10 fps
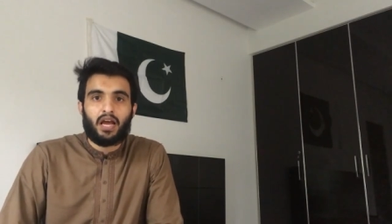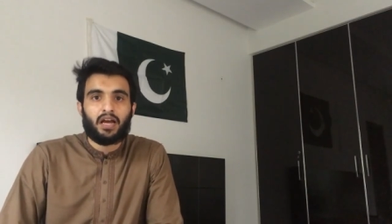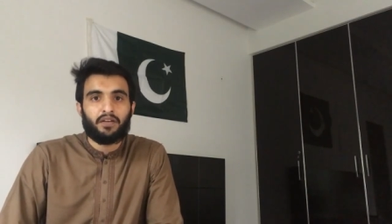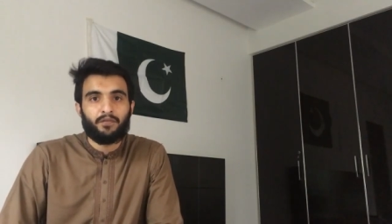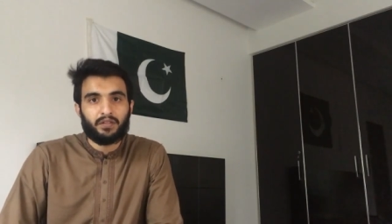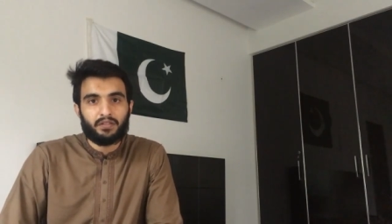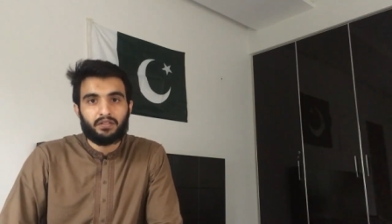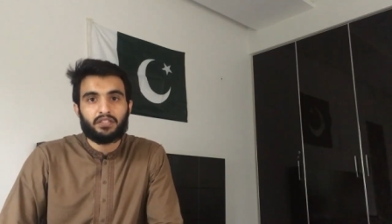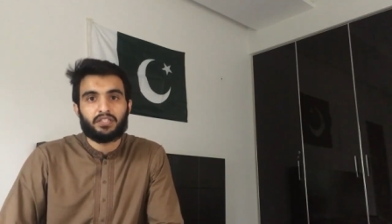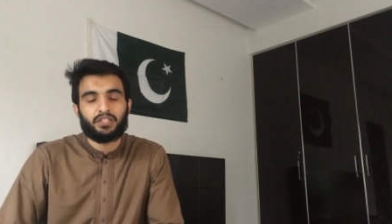and
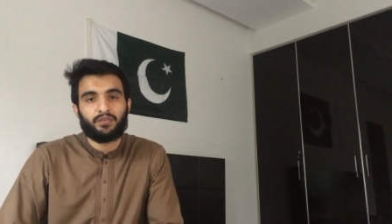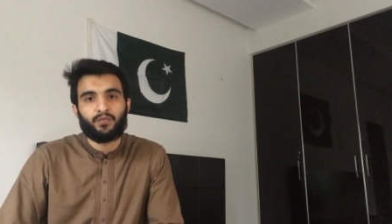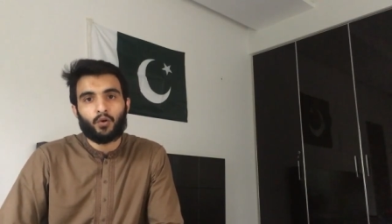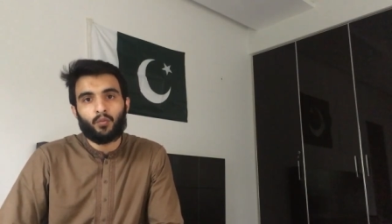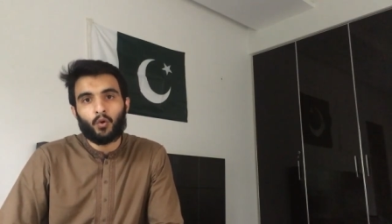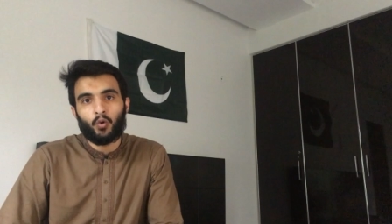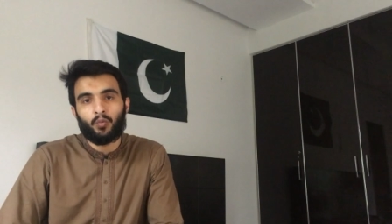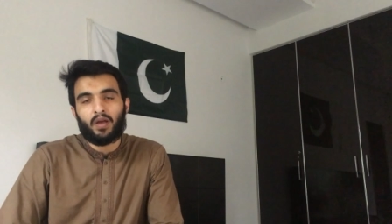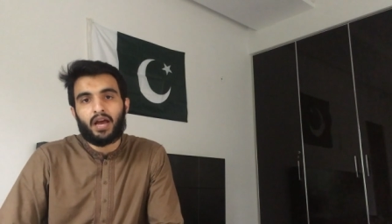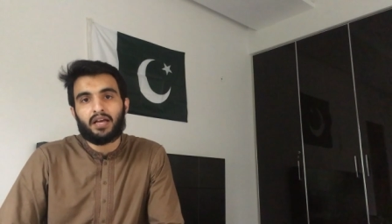whether testing from
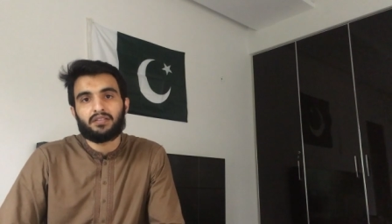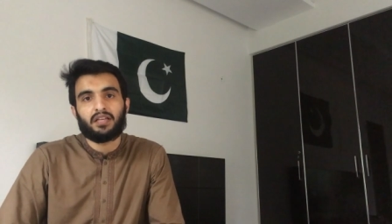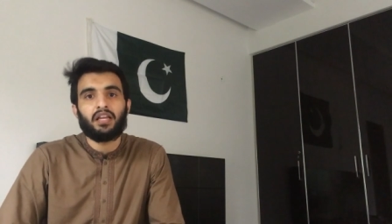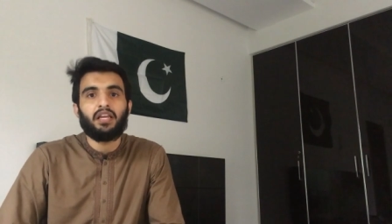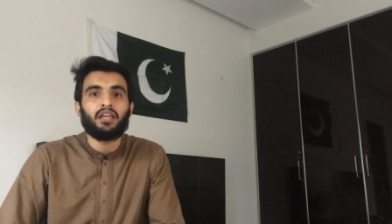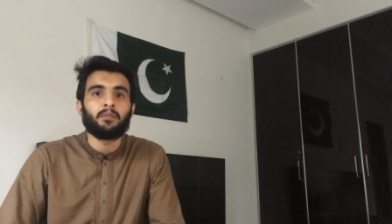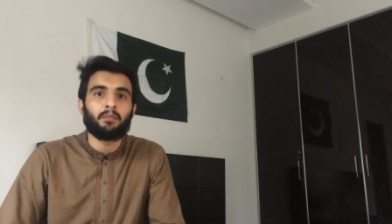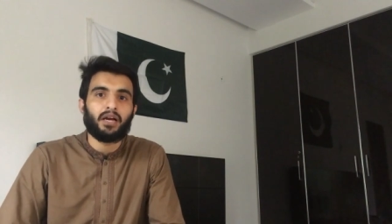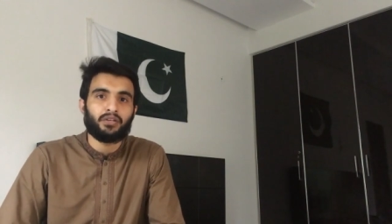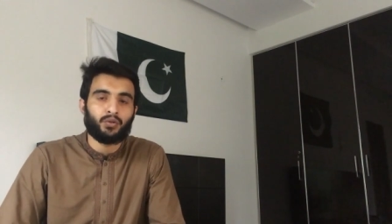home has any
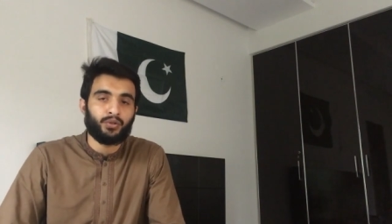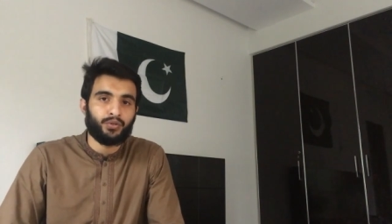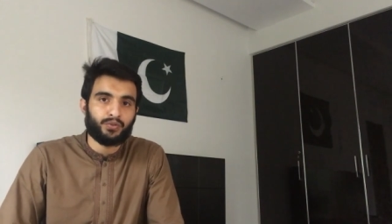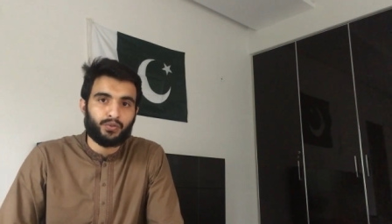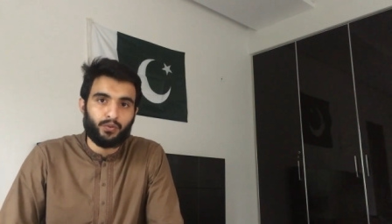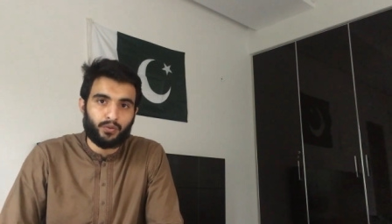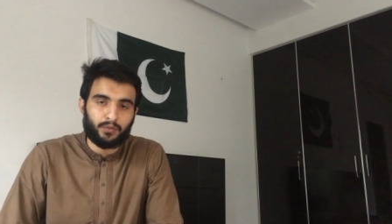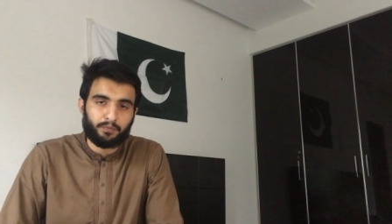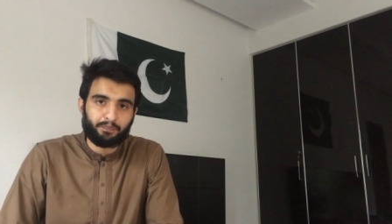impact on your score.